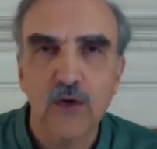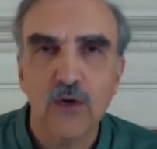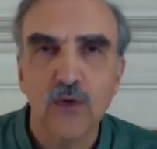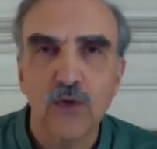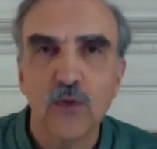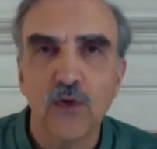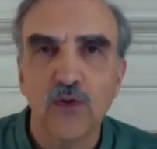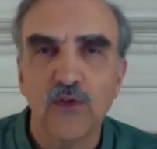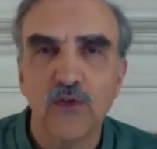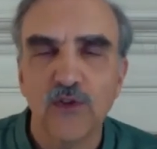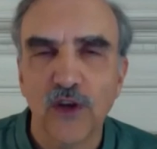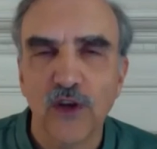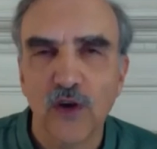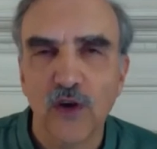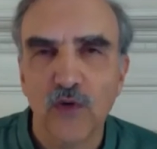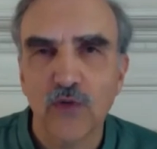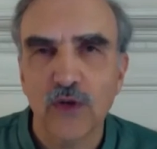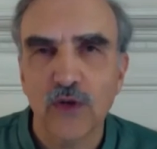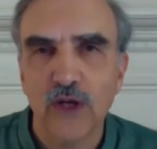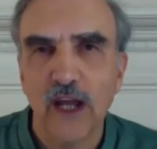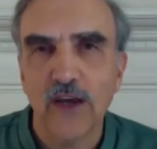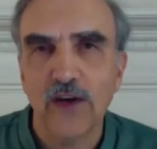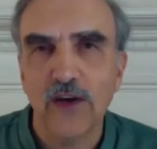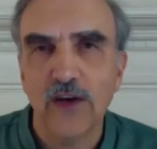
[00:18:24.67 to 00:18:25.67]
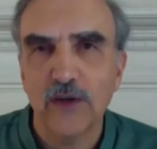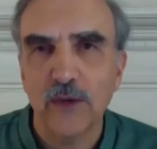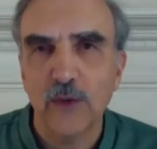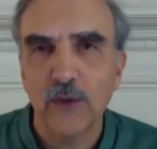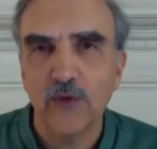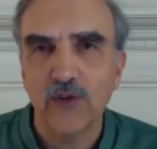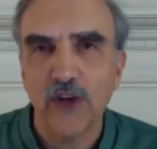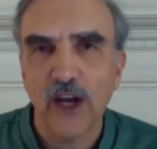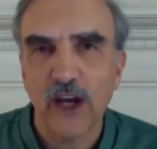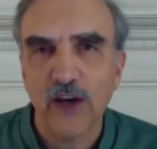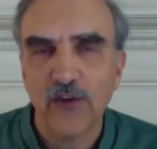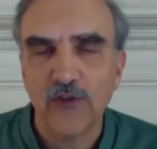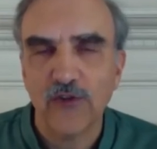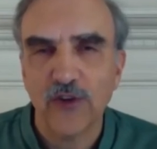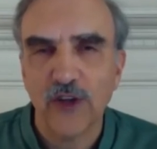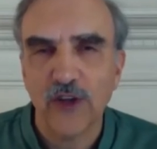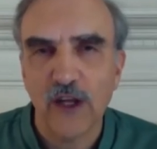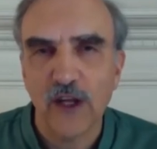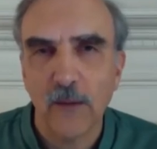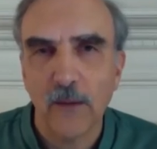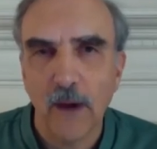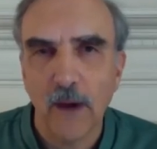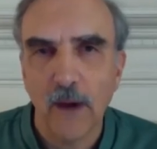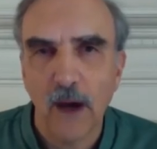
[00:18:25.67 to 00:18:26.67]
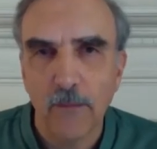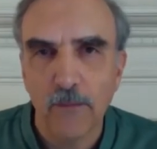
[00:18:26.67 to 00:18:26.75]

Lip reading: who was a creator, he was actually a